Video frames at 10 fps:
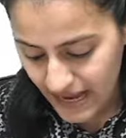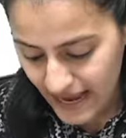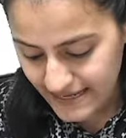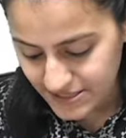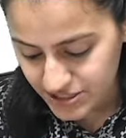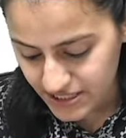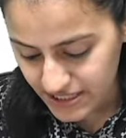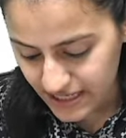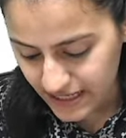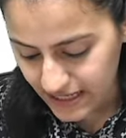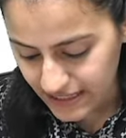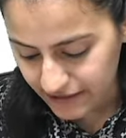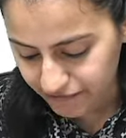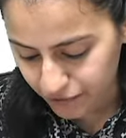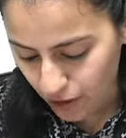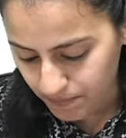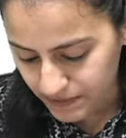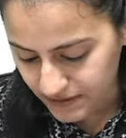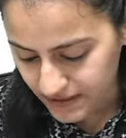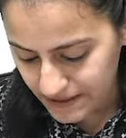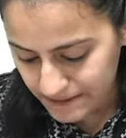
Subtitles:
IgA nephropathy,